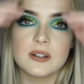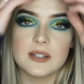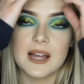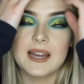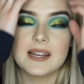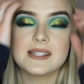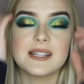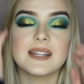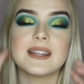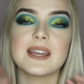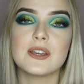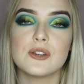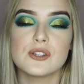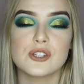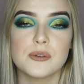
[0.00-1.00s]
Like I said, thank you
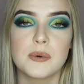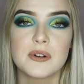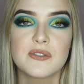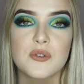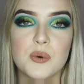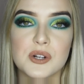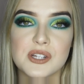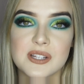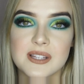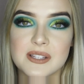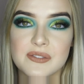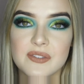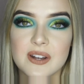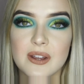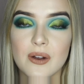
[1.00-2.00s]
so much for watching this
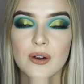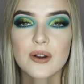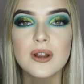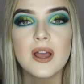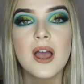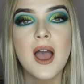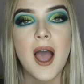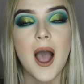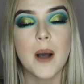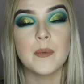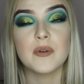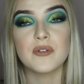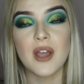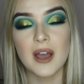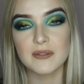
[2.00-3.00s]
video. If
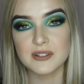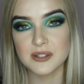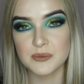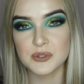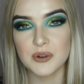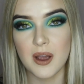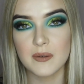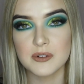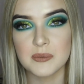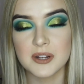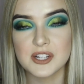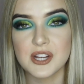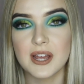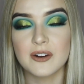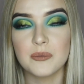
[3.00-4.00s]
you haven't subscribed to my
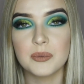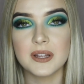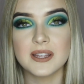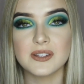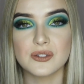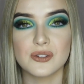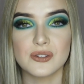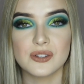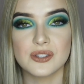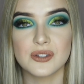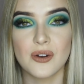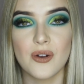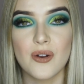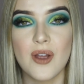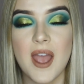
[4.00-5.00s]
channel, please do
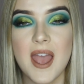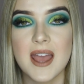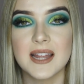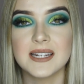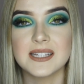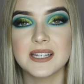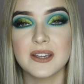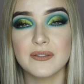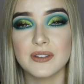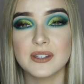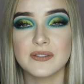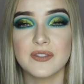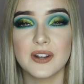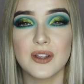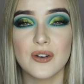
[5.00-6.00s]
so and give this
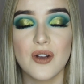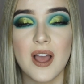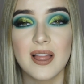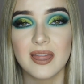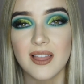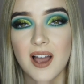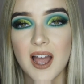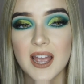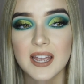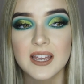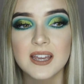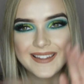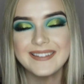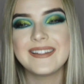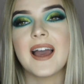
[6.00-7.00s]
video a like.
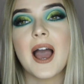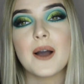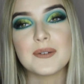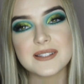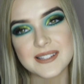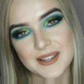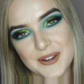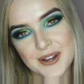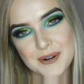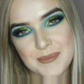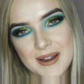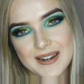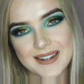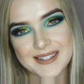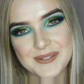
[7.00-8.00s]
I will see you in my
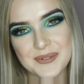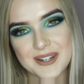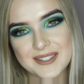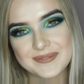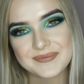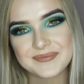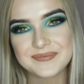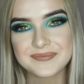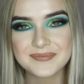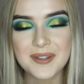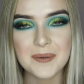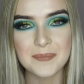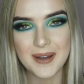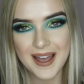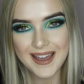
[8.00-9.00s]
next one.
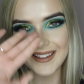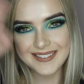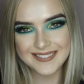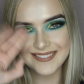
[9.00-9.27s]
Bye!